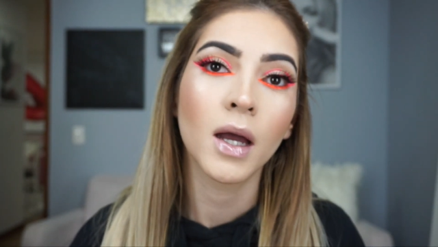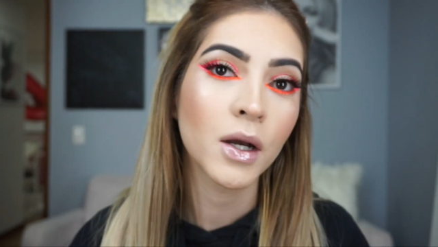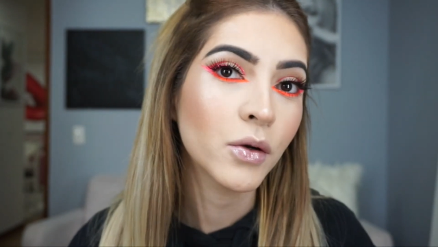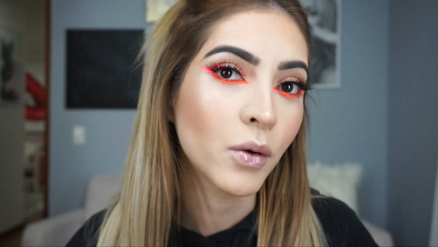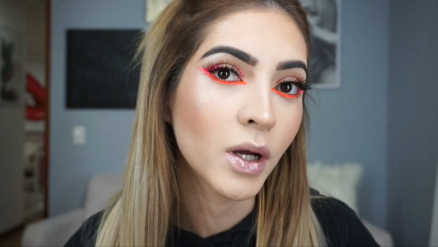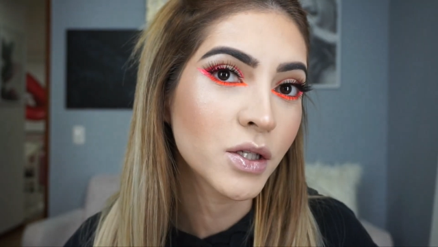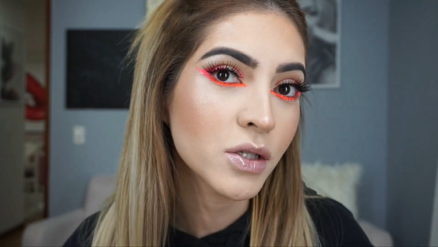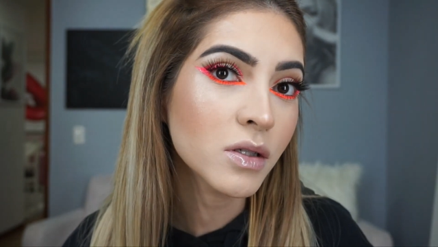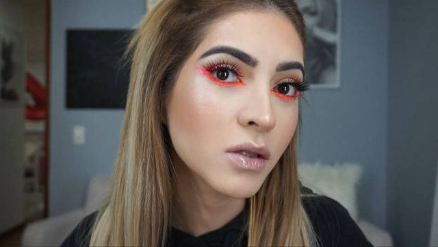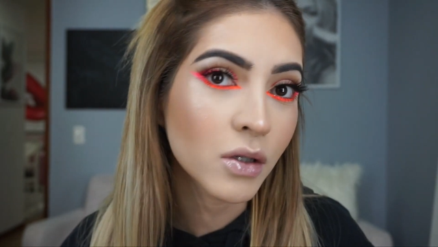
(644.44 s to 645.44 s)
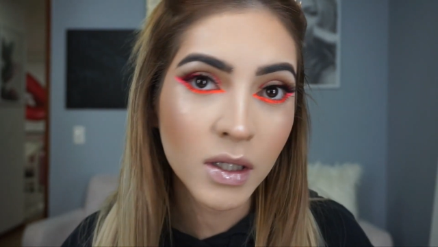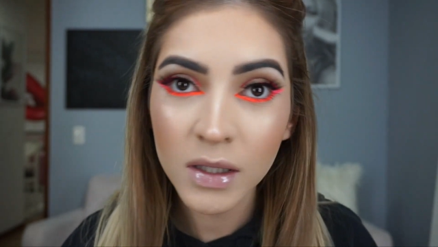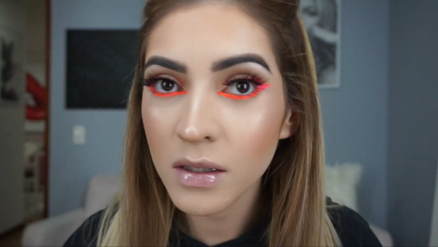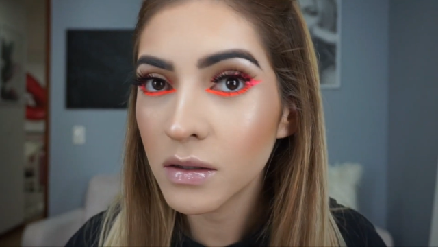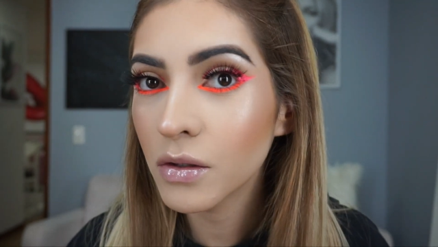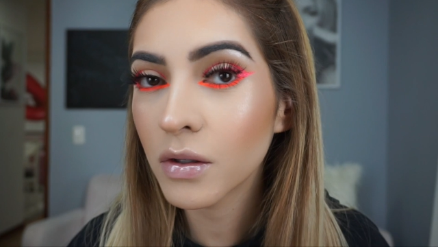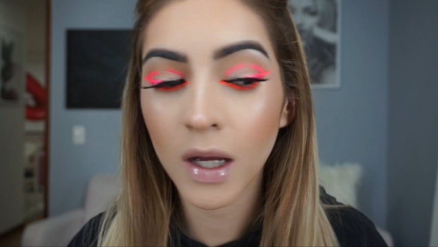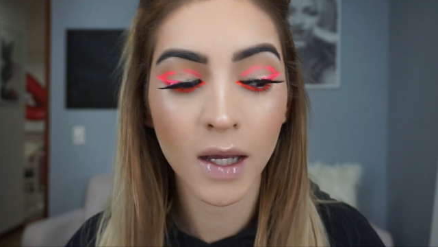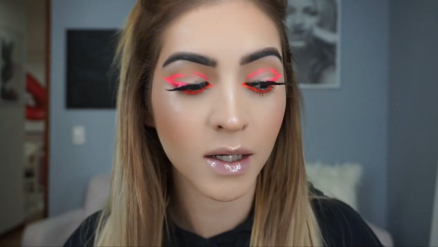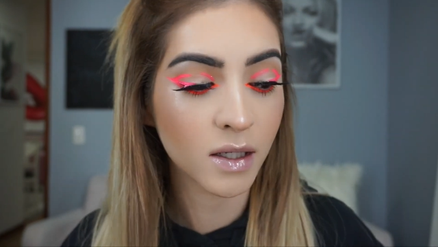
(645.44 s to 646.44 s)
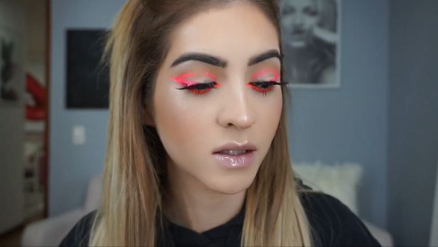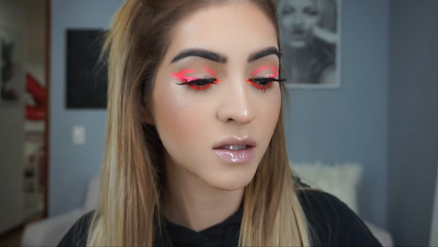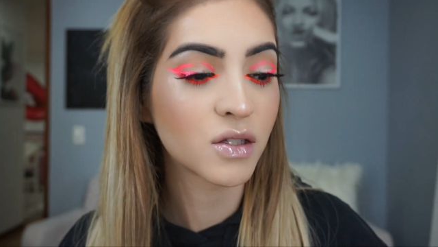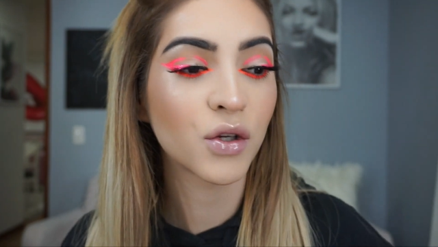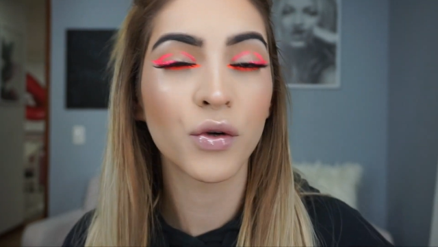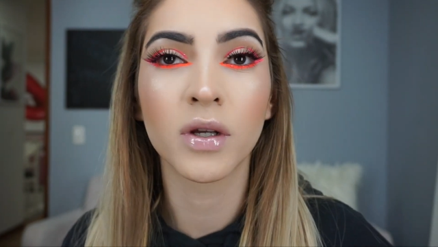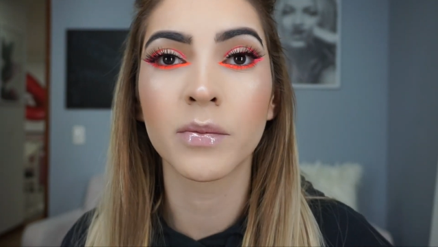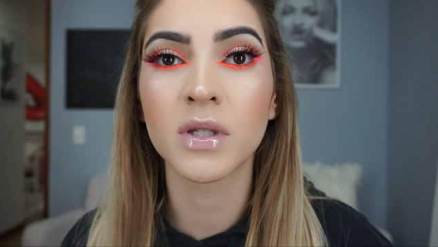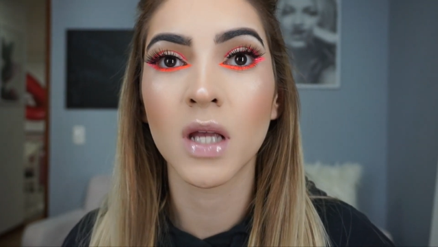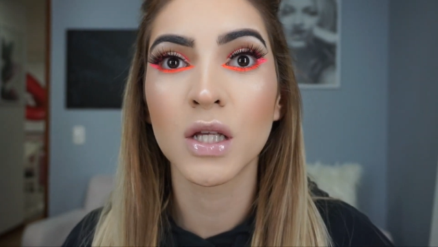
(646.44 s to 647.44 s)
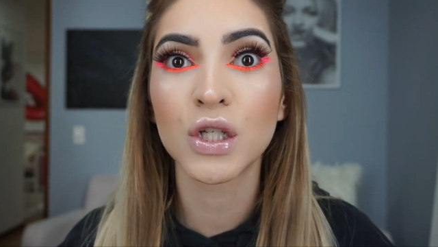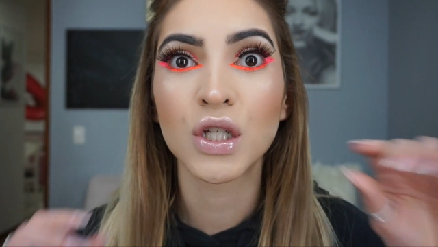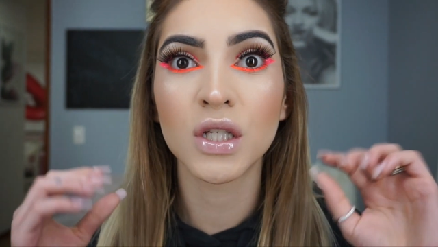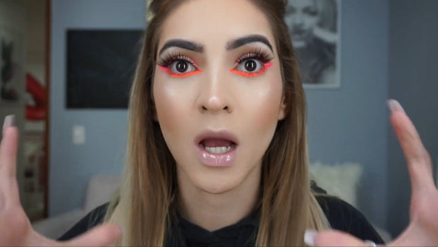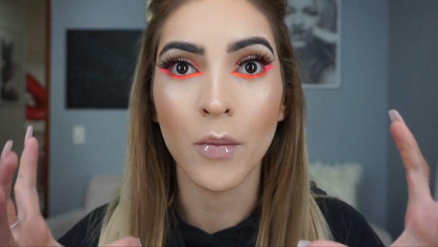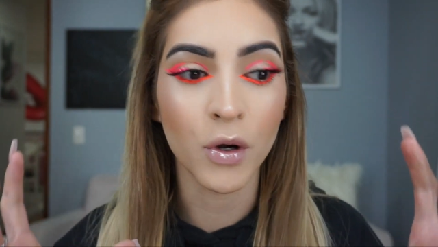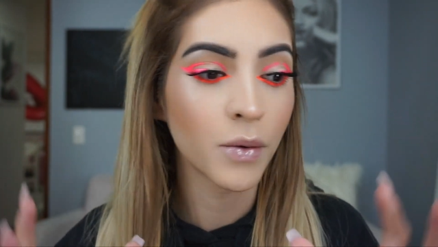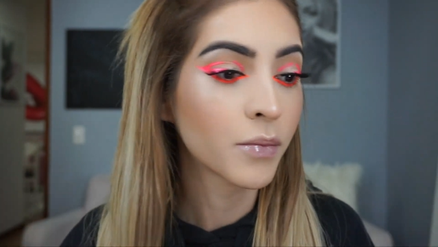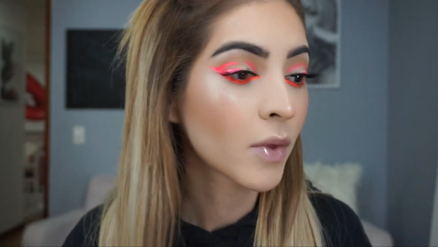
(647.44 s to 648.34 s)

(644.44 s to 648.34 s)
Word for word: I don't know, I just look at this look and it screams summer.